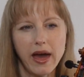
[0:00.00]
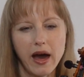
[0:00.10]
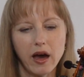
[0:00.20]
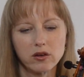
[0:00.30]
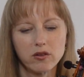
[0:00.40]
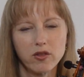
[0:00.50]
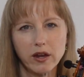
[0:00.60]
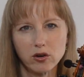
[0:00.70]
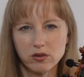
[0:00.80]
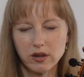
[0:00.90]
and
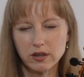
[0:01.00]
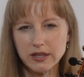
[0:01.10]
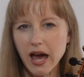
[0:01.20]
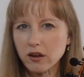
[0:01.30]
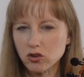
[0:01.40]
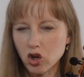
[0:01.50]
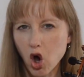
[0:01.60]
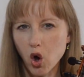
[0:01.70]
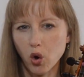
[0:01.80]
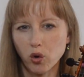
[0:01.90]
they don't yet
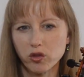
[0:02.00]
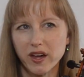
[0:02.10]
know